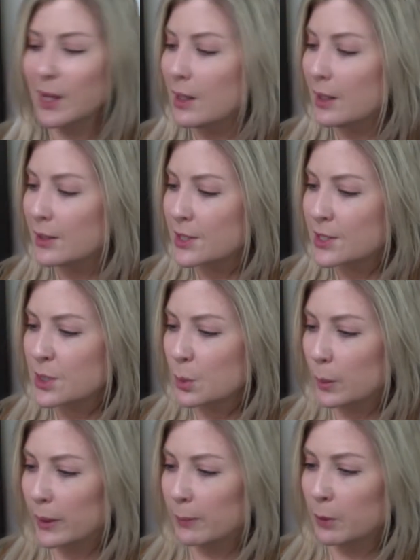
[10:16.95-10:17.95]
this is the
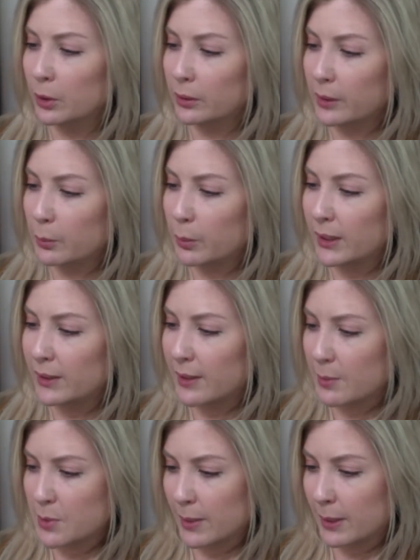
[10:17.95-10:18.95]
one I'm currently reading that
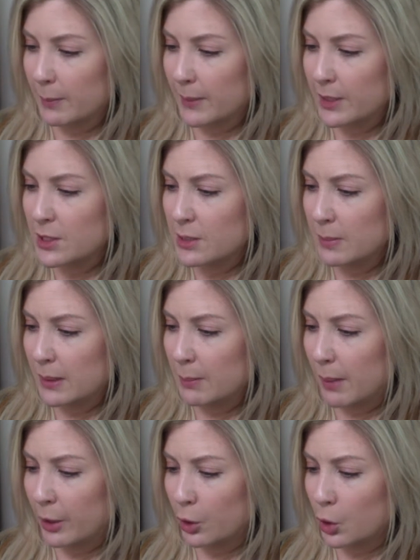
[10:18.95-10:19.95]
was recommended to me
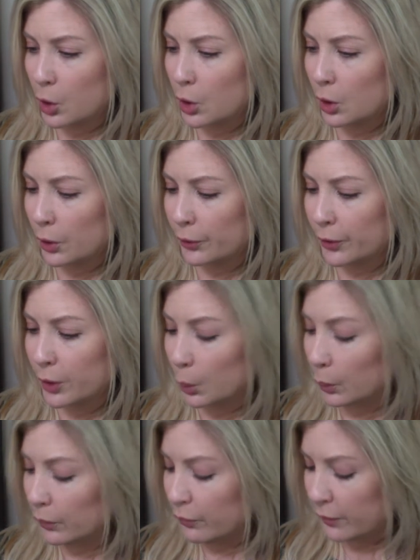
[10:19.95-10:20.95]
by her, called The
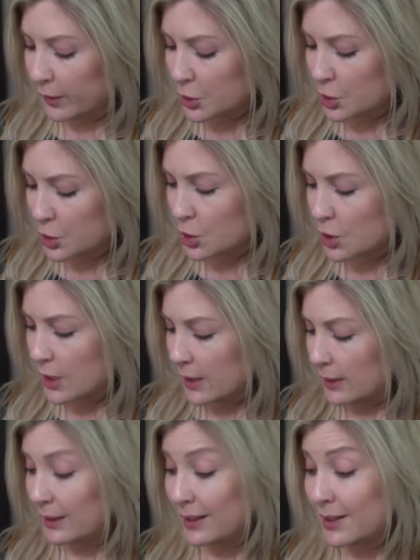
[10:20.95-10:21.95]
Goldfinch.
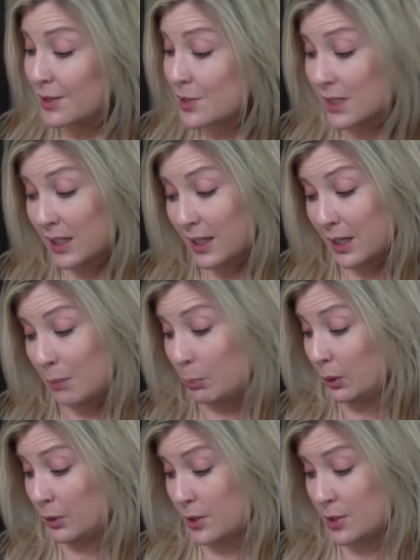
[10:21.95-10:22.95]
It is a
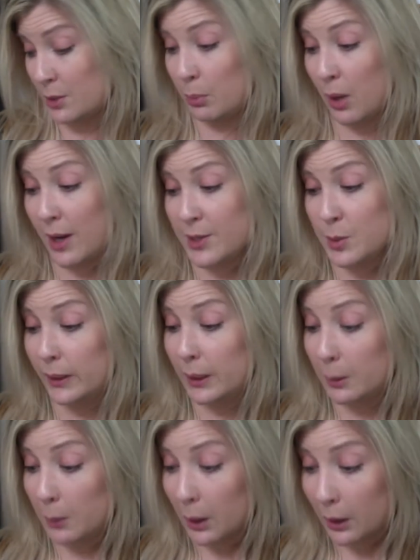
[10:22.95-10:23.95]
Pulitzer Prize
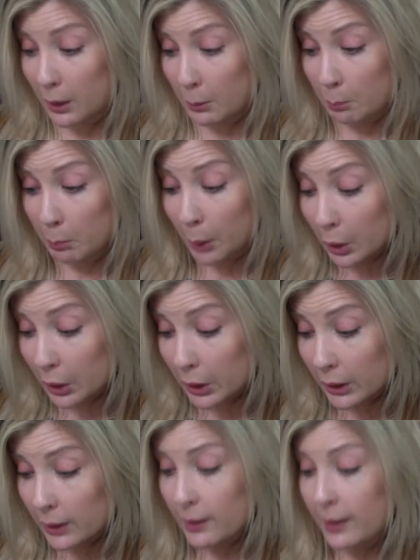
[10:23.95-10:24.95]
winning book,
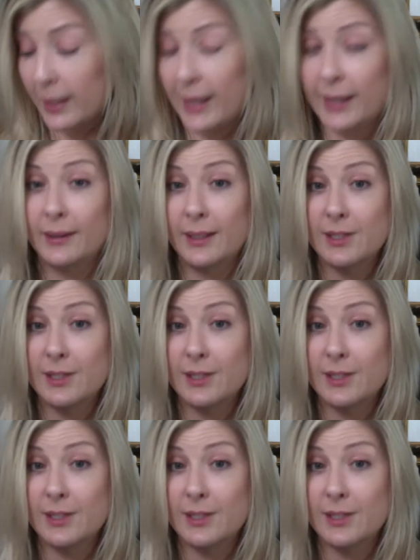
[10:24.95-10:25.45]
and it's